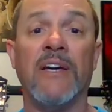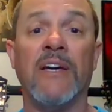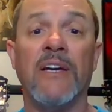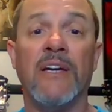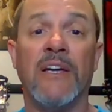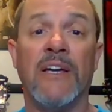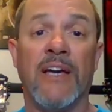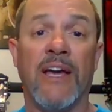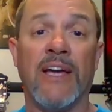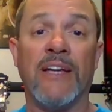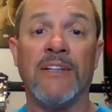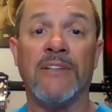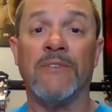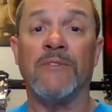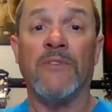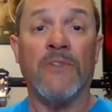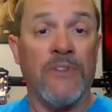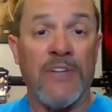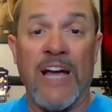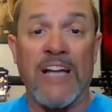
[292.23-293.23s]
And
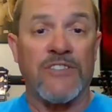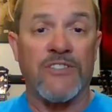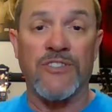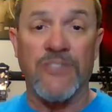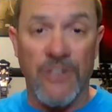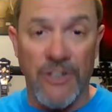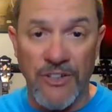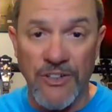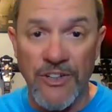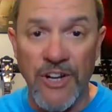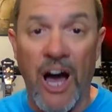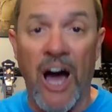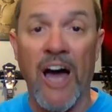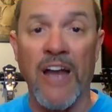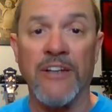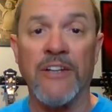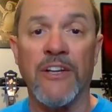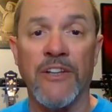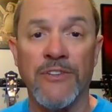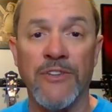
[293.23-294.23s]
that's not
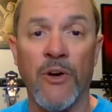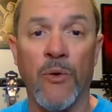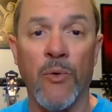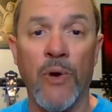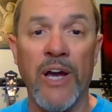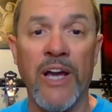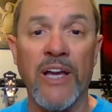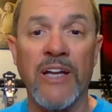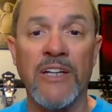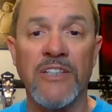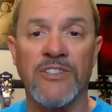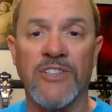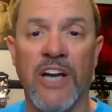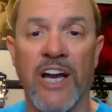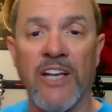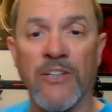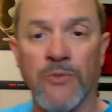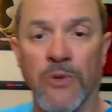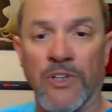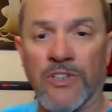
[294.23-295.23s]
the way science
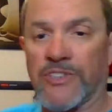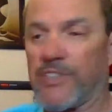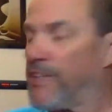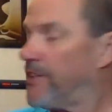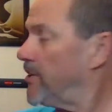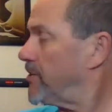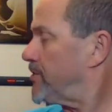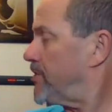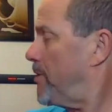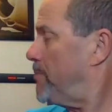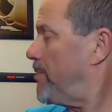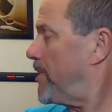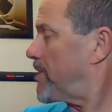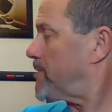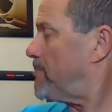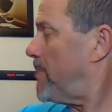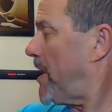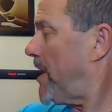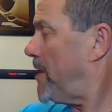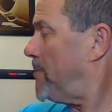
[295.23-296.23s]
works. See those two books
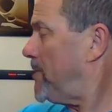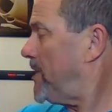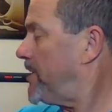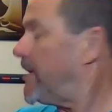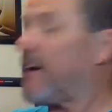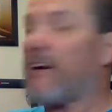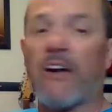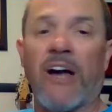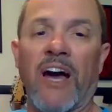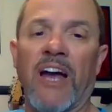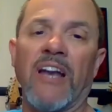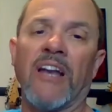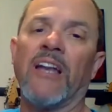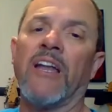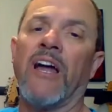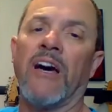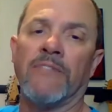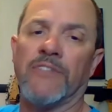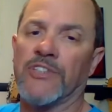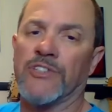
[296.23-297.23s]
behind me there? I
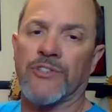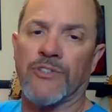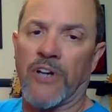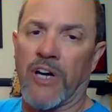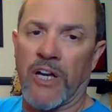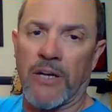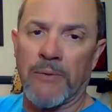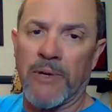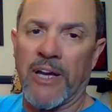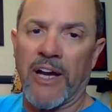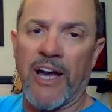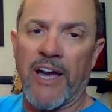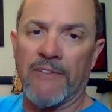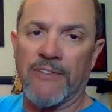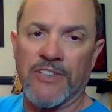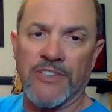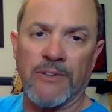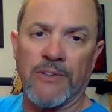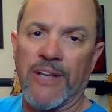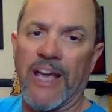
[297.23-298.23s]
love astronomy. I have
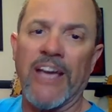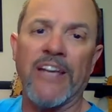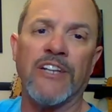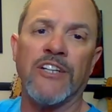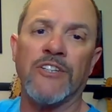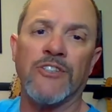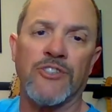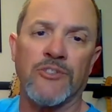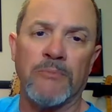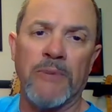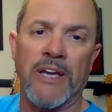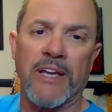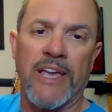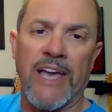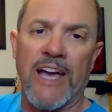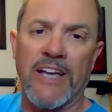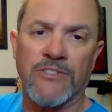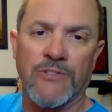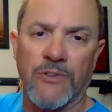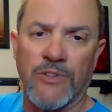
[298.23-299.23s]
an eight inch
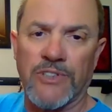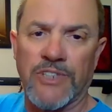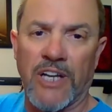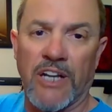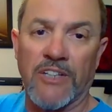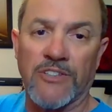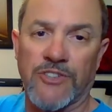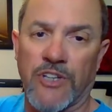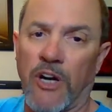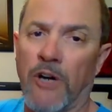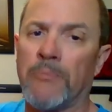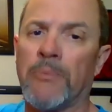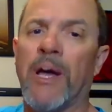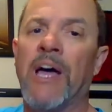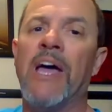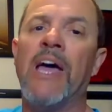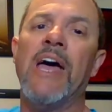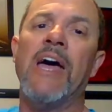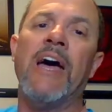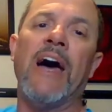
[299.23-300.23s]
Schmidt-Cassegrain telescope.
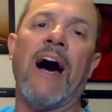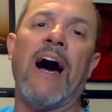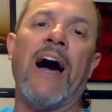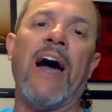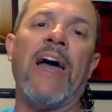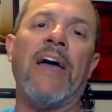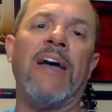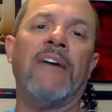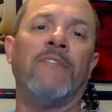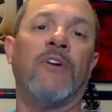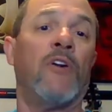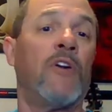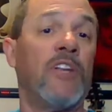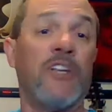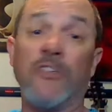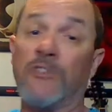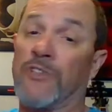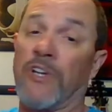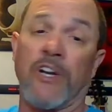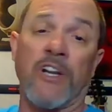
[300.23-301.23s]
I have only
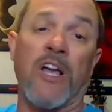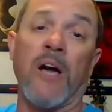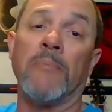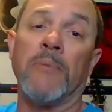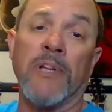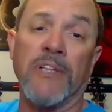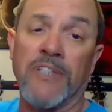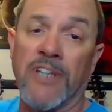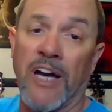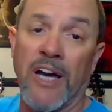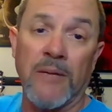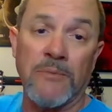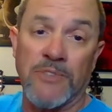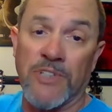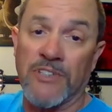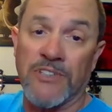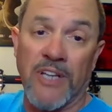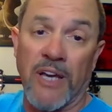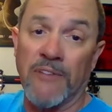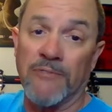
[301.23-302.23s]
used it a couple of times since
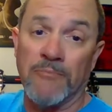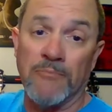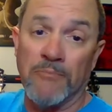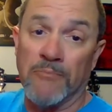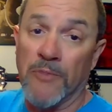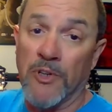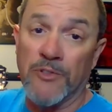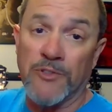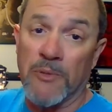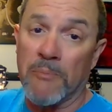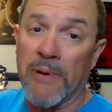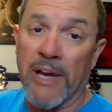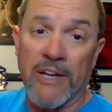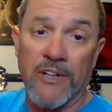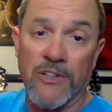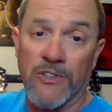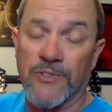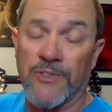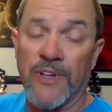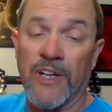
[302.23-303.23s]
I moved to
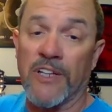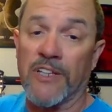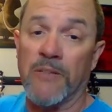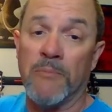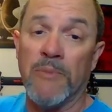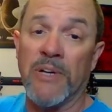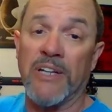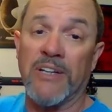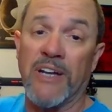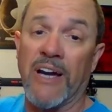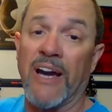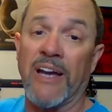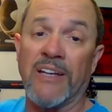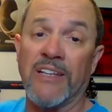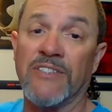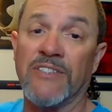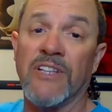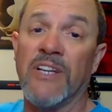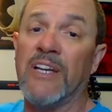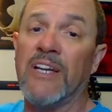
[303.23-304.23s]
Bakersfield in the mid nineties.
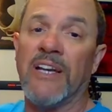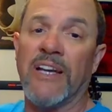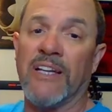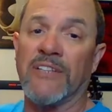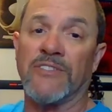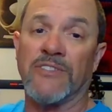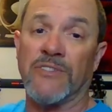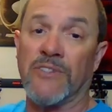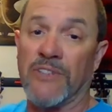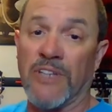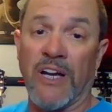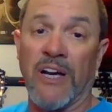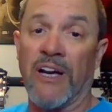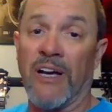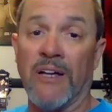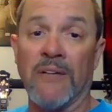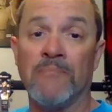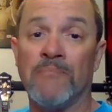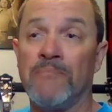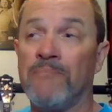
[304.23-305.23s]
It's uh,
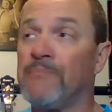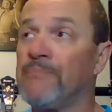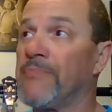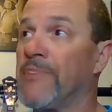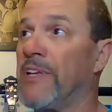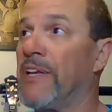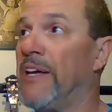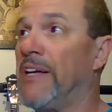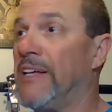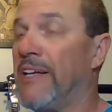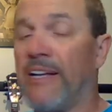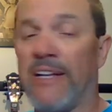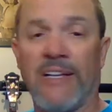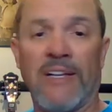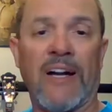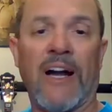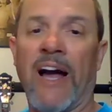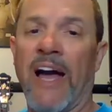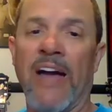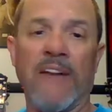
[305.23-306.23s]

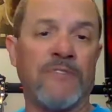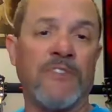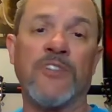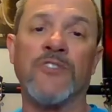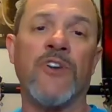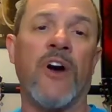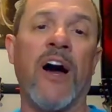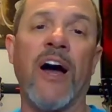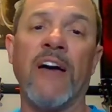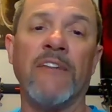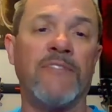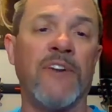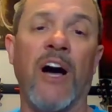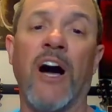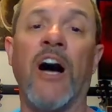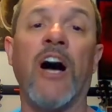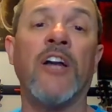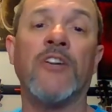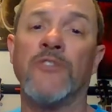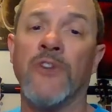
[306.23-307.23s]
I have to drive a
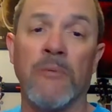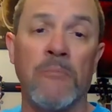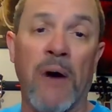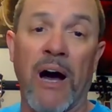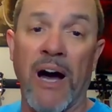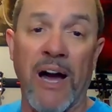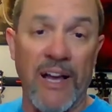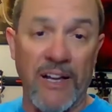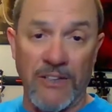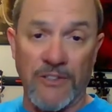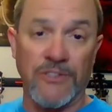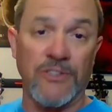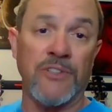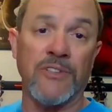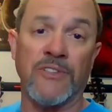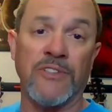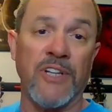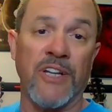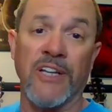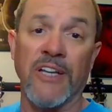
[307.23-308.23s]
hundred miles
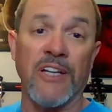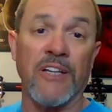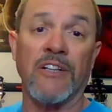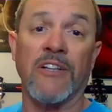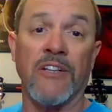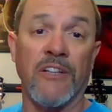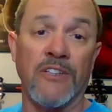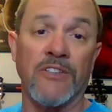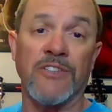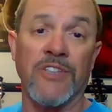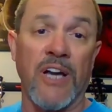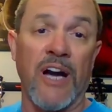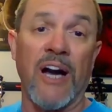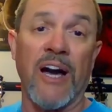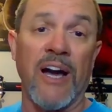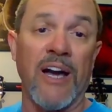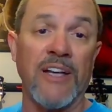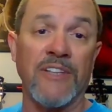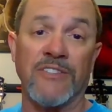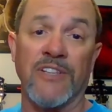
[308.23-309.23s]
to get clear
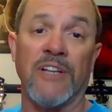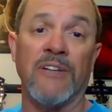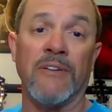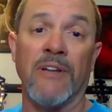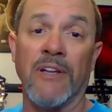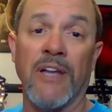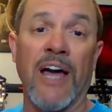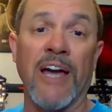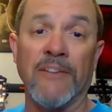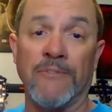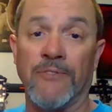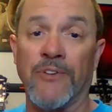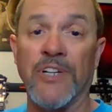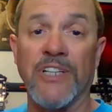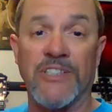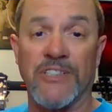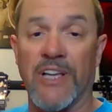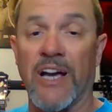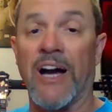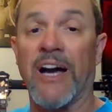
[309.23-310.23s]
skies and light-free
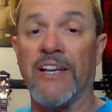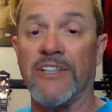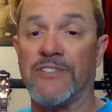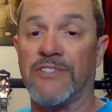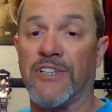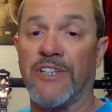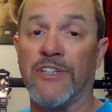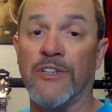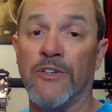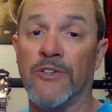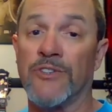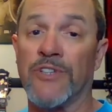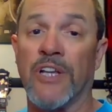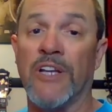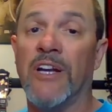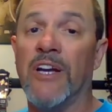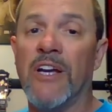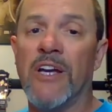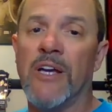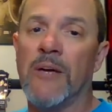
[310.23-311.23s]
skies to use it,
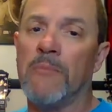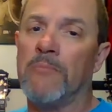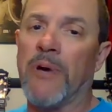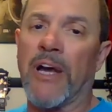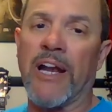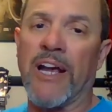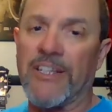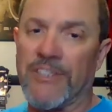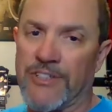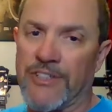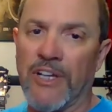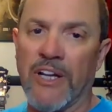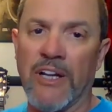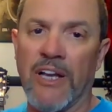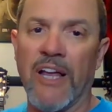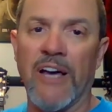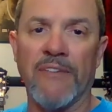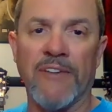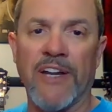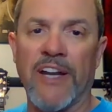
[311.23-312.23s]
but I still
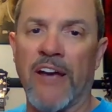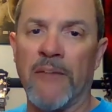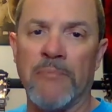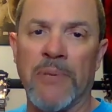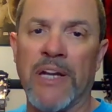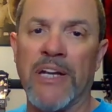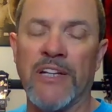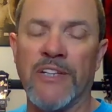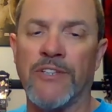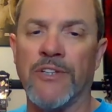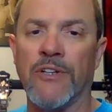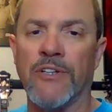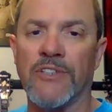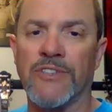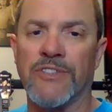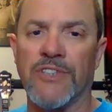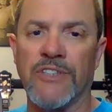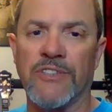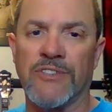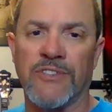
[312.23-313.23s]
love it, and I've been into it
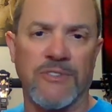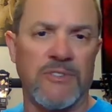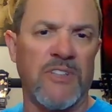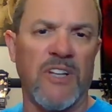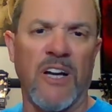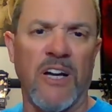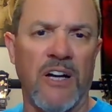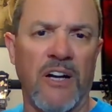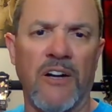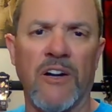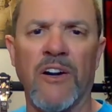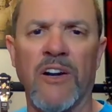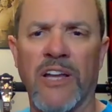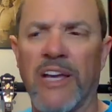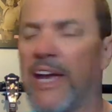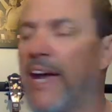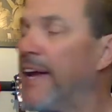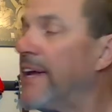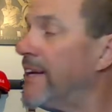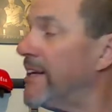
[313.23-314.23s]
since the early
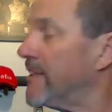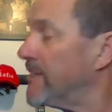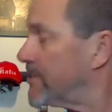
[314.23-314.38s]
eighties.